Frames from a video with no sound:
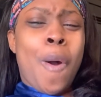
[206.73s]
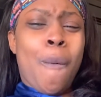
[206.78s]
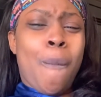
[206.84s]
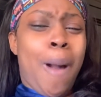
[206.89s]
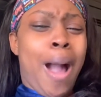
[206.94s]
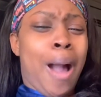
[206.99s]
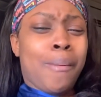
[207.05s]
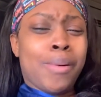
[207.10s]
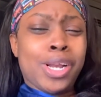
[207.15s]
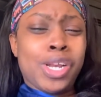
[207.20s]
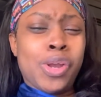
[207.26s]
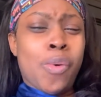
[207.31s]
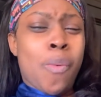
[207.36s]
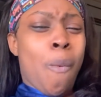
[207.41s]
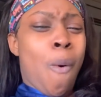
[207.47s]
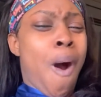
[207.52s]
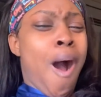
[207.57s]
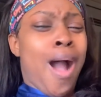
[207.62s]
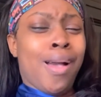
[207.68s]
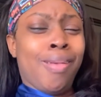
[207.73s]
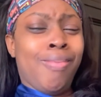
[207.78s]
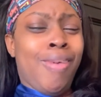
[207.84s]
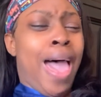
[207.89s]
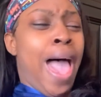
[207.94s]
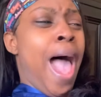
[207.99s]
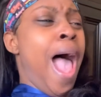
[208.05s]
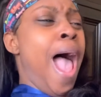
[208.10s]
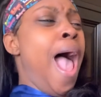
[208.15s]
Why would you want
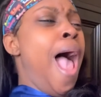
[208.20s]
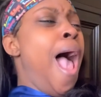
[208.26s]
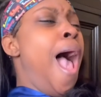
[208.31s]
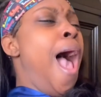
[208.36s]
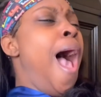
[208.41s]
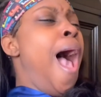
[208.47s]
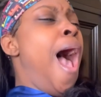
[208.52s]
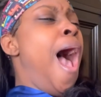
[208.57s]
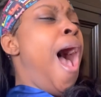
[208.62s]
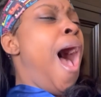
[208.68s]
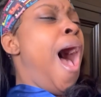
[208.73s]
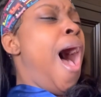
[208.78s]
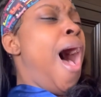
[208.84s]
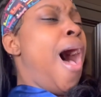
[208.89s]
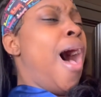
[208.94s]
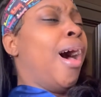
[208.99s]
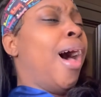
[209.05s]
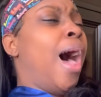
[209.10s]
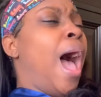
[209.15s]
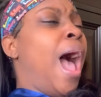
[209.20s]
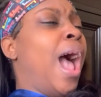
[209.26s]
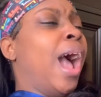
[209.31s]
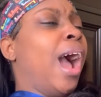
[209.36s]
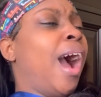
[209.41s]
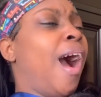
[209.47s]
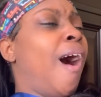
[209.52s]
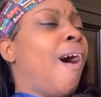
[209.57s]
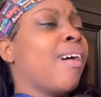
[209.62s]
that?
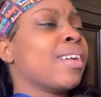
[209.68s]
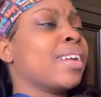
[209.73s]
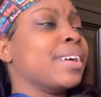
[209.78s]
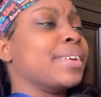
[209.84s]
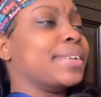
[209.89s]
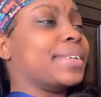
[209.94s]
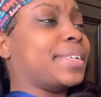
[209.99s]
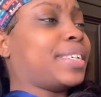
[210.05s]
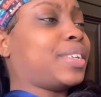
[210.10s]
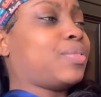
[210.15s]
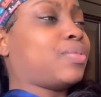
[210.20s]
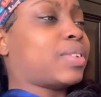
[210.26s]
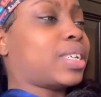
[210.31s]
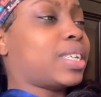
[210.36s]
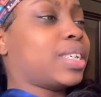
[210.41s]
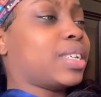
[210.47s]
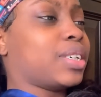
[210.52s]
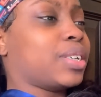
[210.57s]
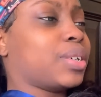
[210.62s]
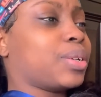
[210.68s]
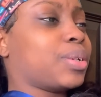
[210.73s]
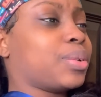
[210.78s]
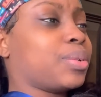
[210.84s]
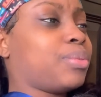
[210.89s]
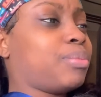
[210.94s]
Like, hold on, it's for you.